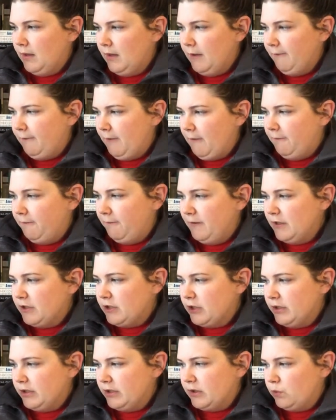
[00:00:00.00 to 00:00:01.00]
If a fish
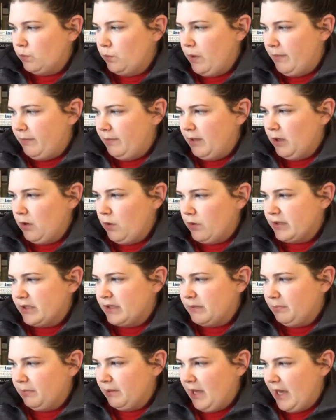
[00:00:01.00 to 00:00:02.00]
is swimming or
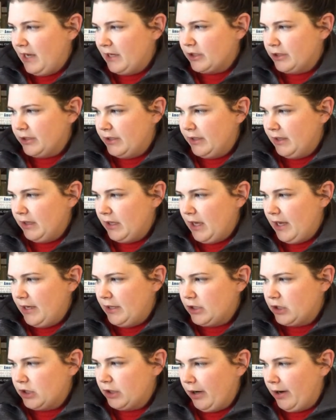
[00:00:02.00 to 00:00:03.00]
splashing, a
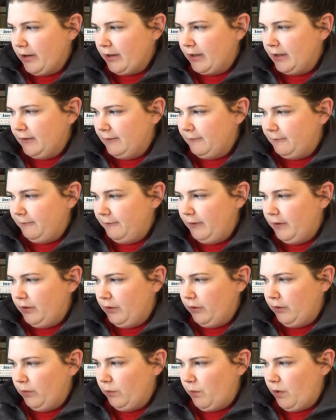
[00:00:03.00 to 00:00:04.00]
shark can
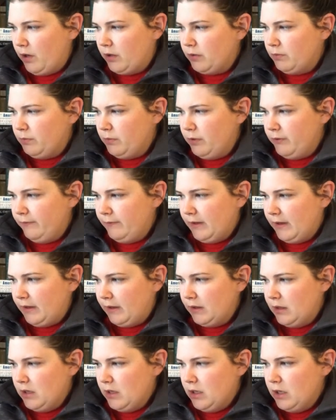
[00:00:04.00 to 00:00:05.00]
feel the water moving.
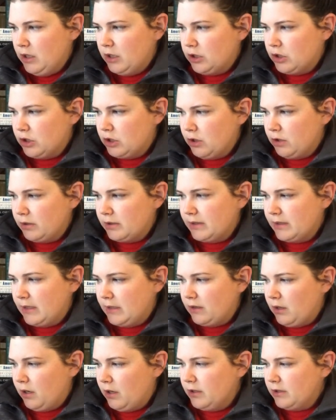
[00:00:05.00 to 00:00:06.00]
Sharks
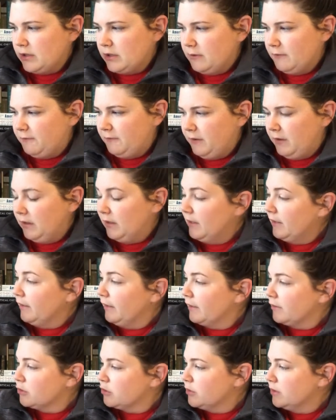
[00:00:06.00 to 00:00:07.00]
can also feel
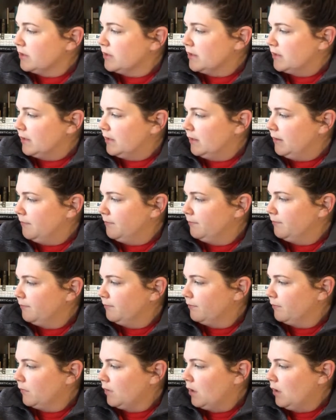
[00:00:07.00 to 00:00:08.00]
electricity.
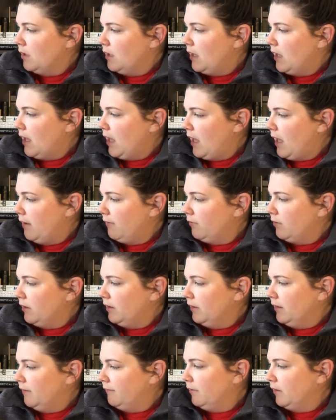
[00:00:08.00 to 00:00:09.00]
Every
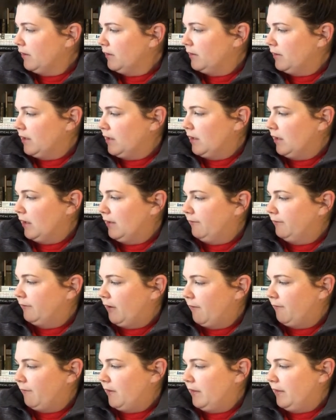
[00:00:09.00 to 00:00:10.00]
living thing gives
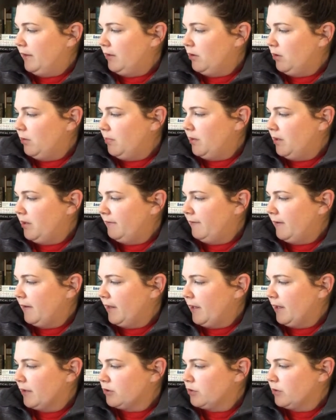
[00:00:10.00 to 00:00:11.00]
off a little bit of
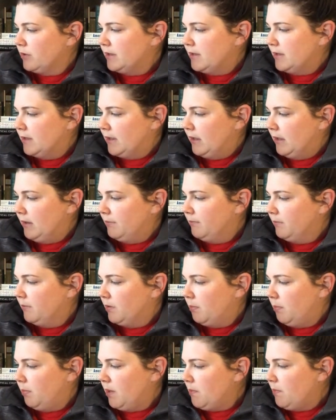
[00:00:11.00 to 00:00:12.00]
electricity.
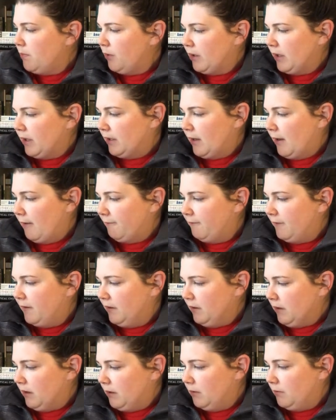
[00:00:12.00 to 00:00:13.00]
People cannot
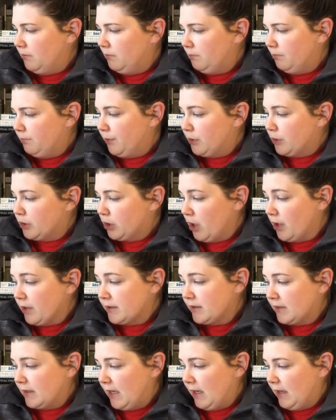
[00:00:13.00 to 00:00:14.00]
feel it, but
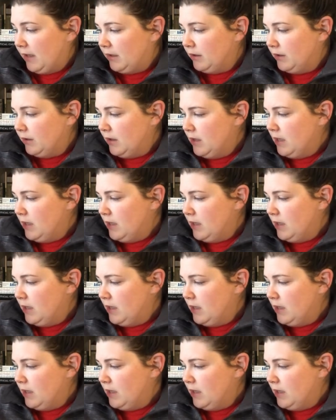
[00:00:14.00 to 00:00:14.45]
sharks can.